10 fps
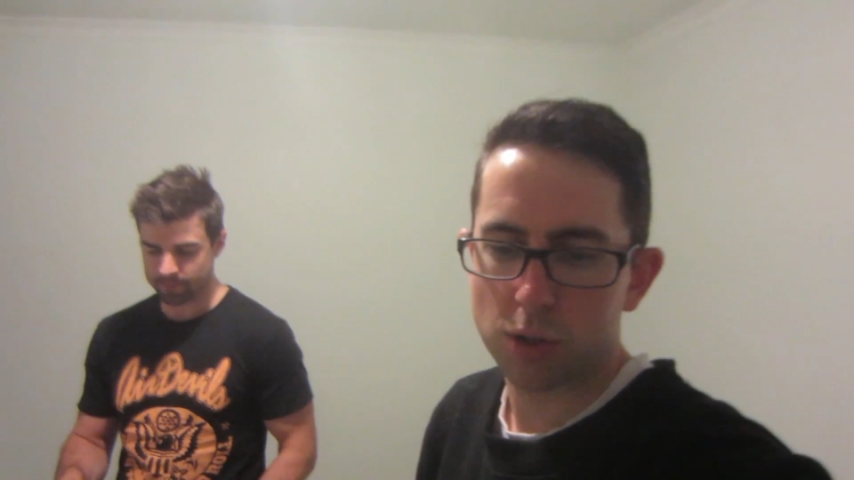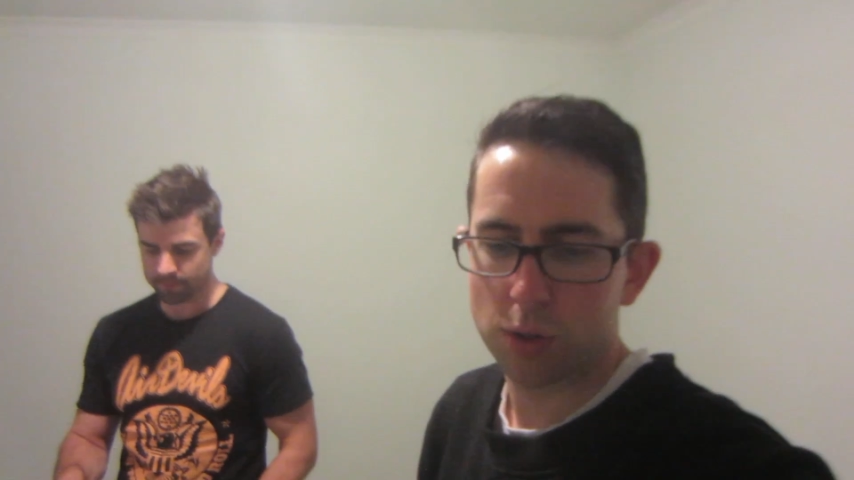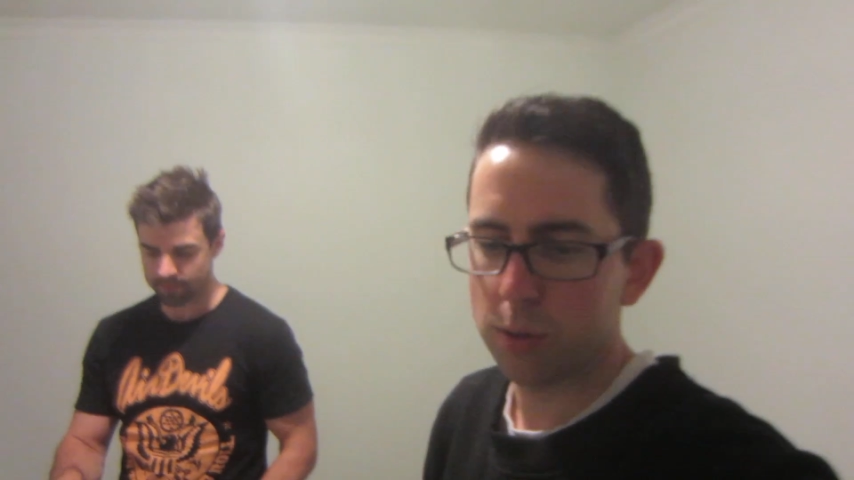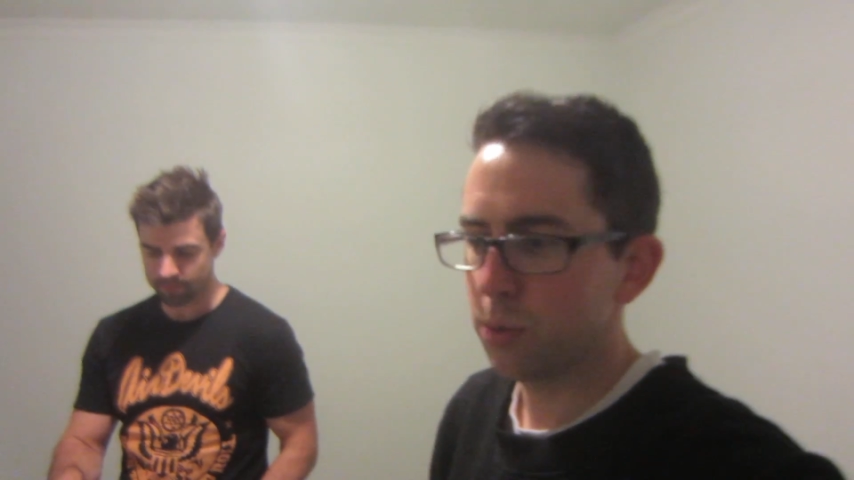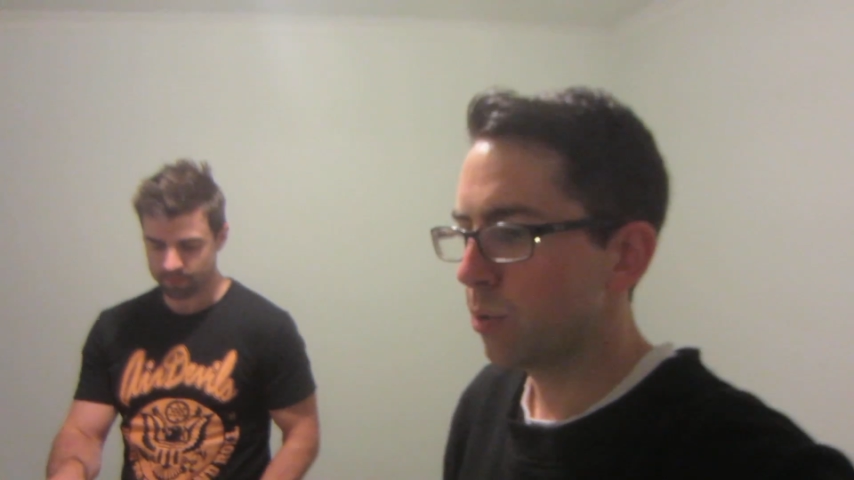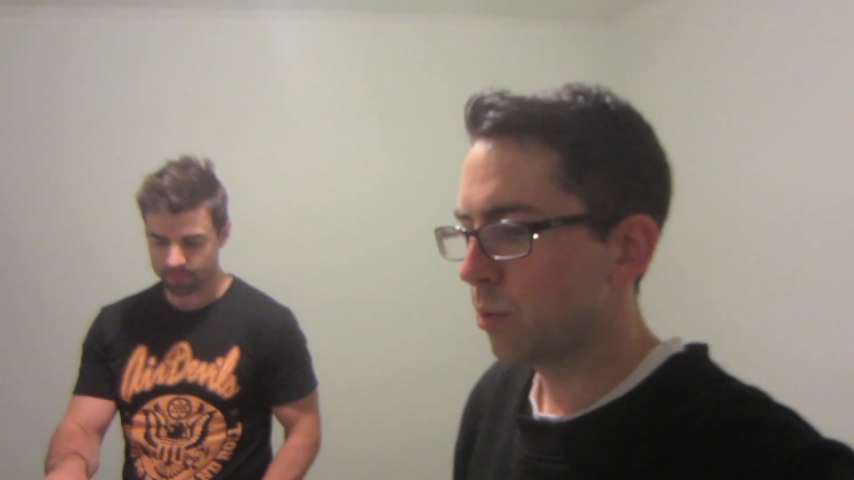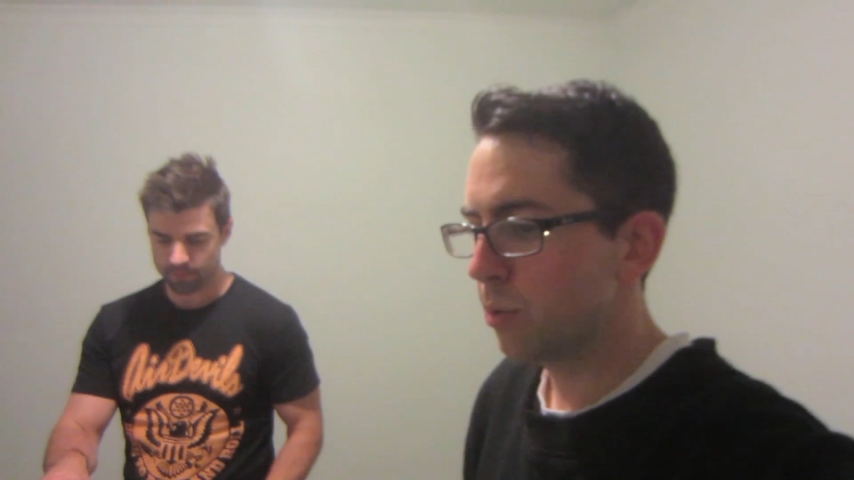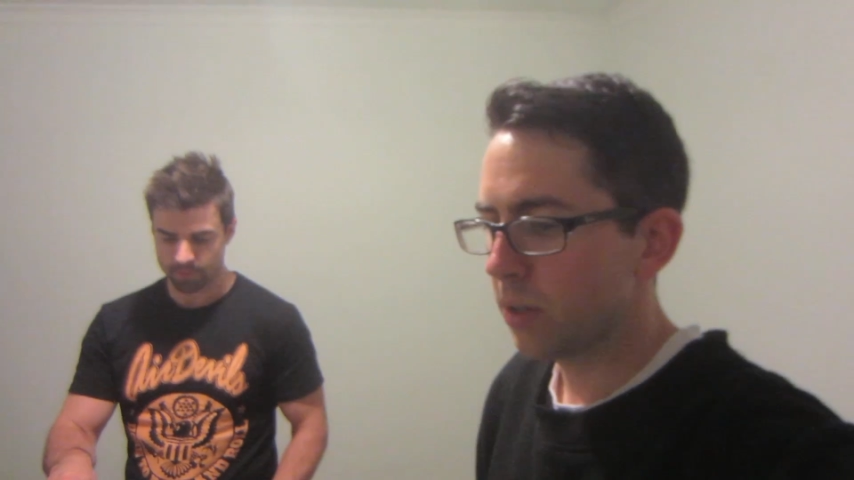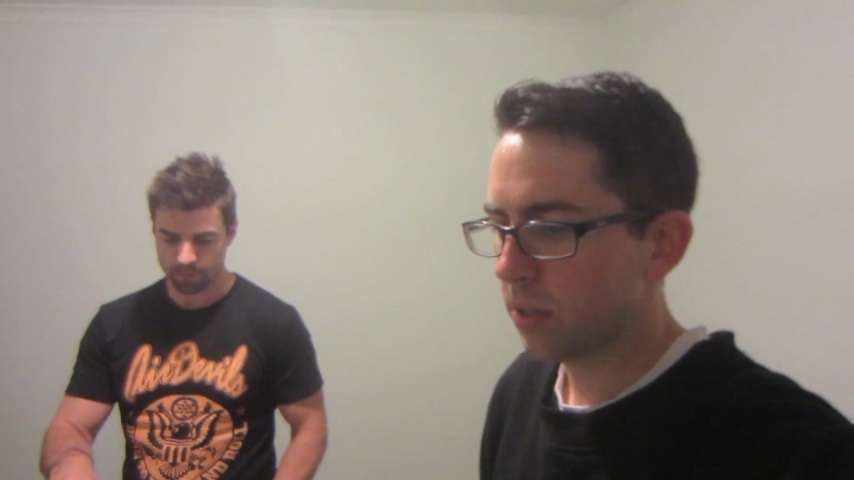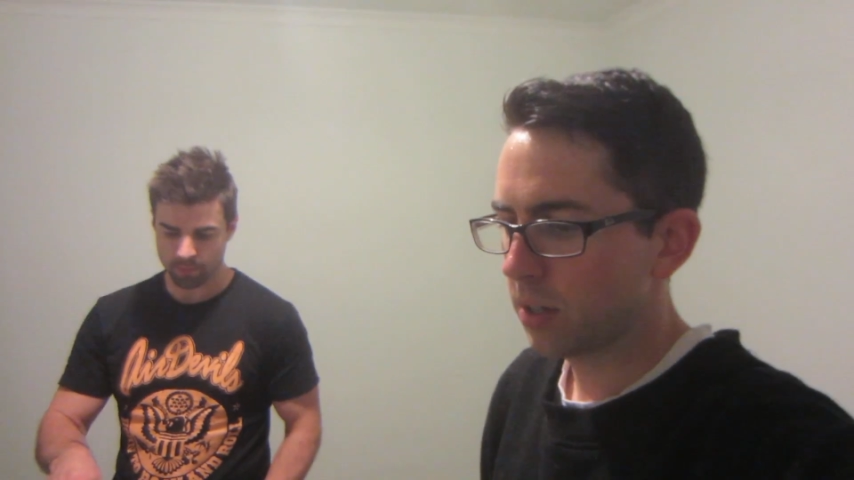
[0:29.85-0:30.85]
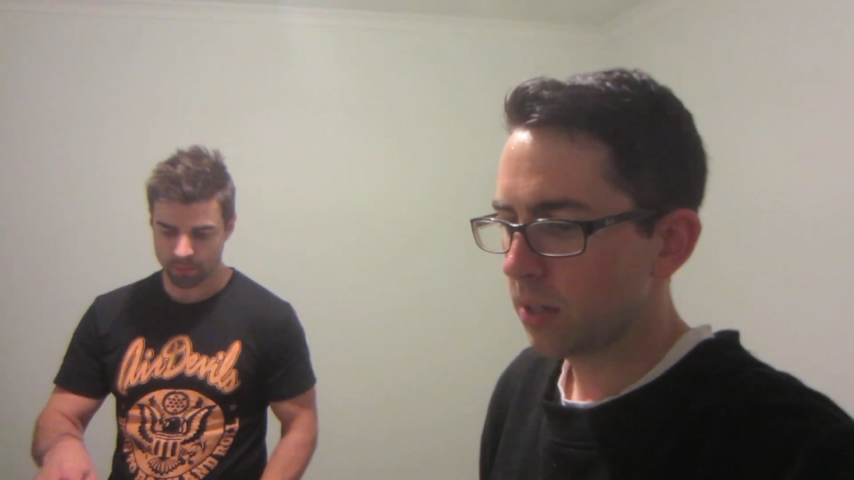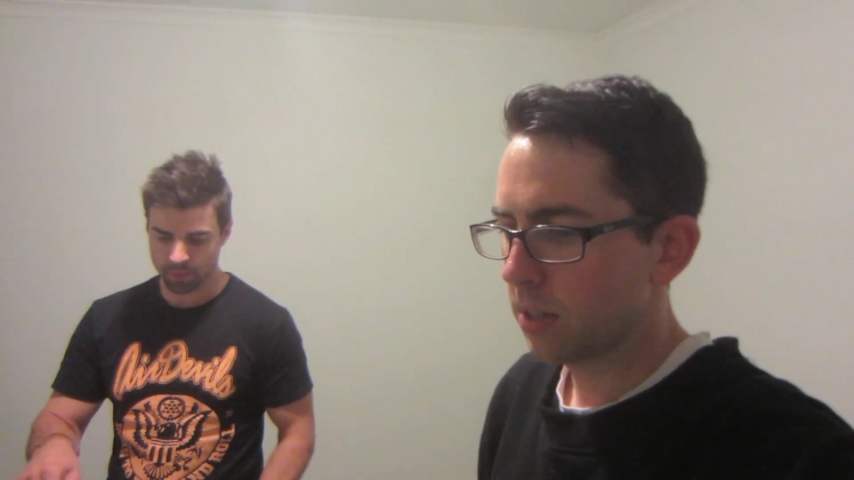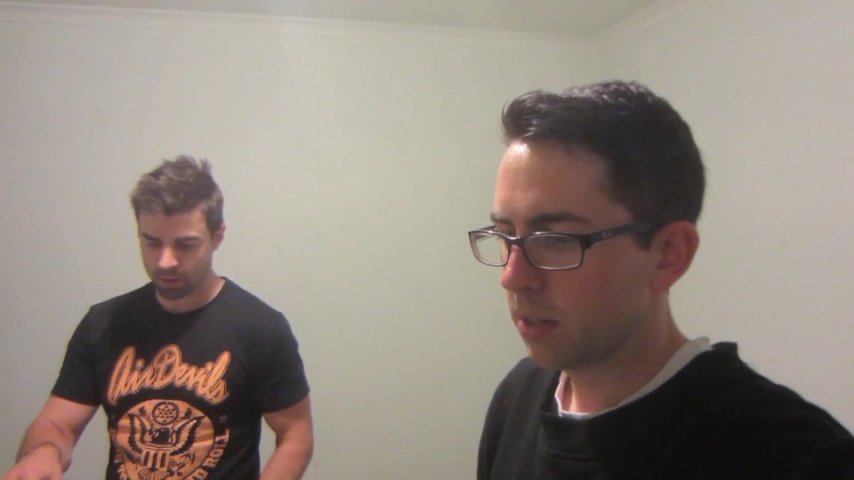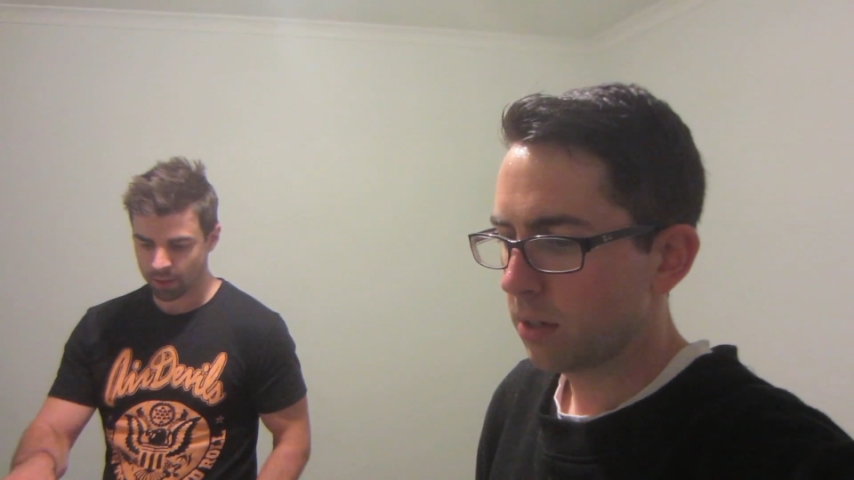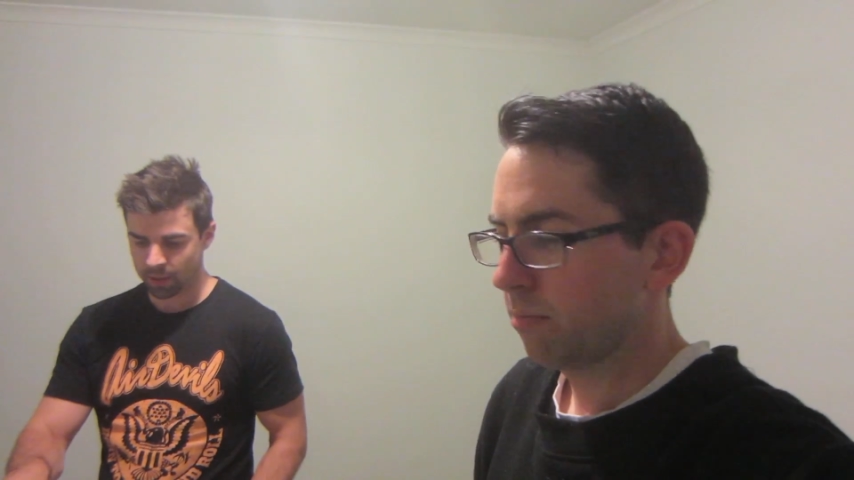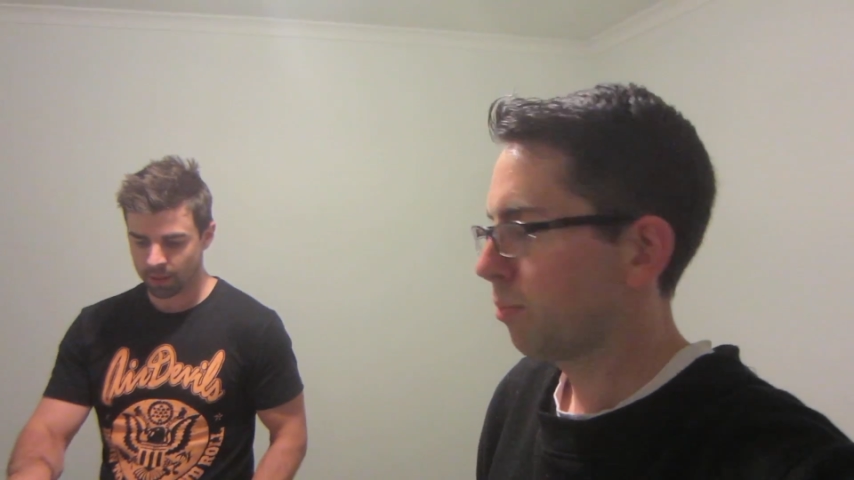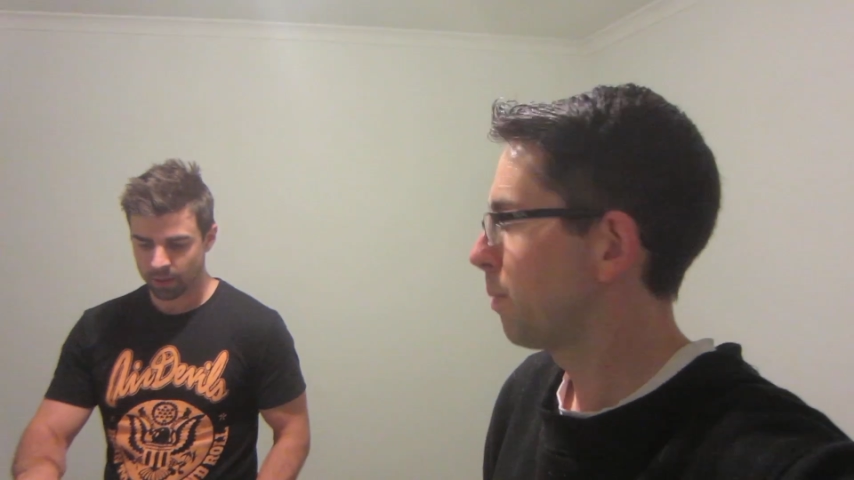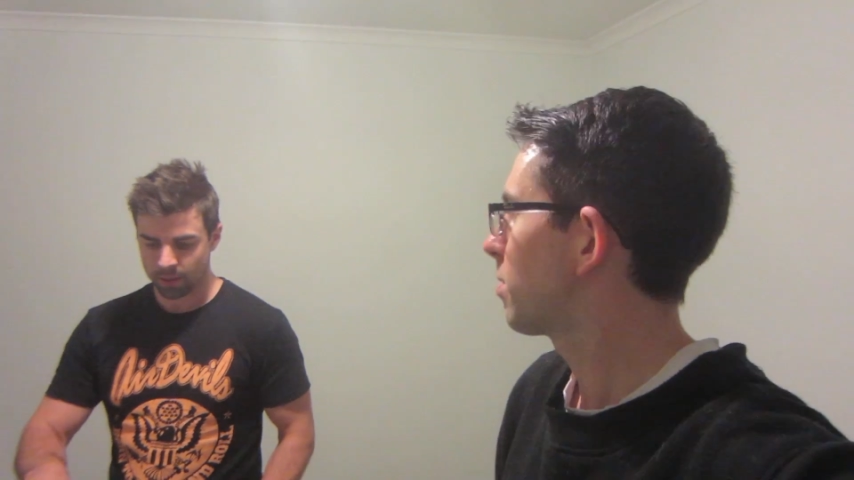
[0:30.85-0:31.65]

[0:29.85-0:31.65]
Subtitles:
two, probably